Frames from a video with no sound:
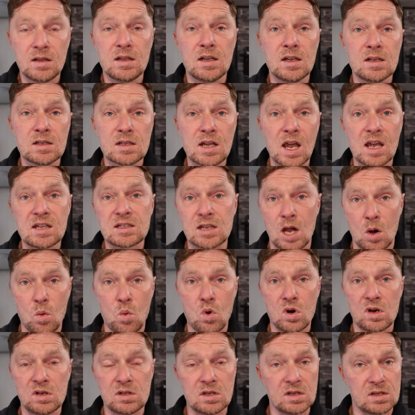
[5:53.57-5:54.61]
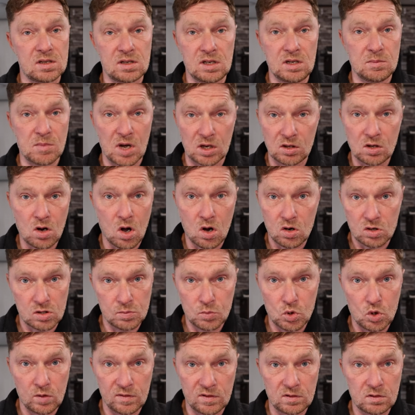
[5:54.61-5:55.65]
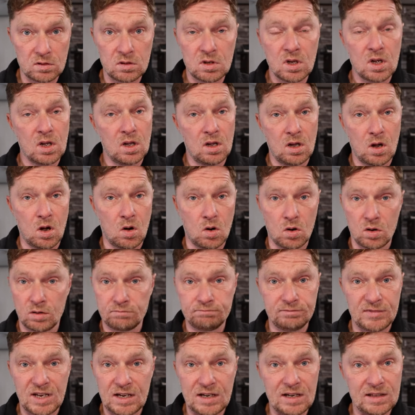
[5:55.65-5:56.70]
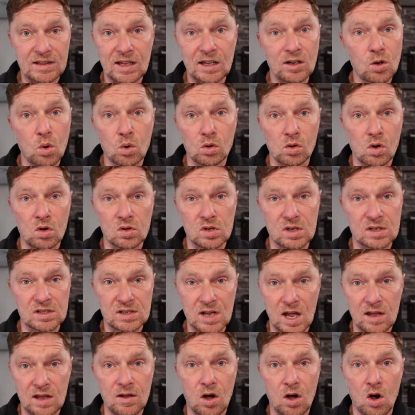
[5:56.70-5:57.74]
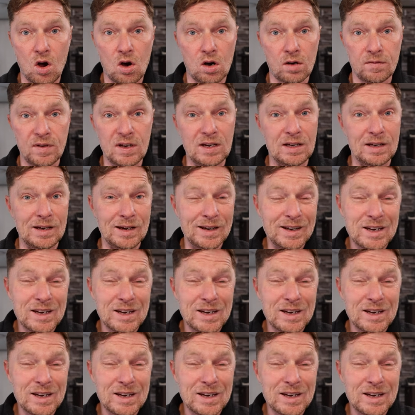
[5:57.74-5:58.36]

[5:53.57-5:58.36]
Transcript: In this case, I wanted to see my dogs moving or anything going on inside the RV,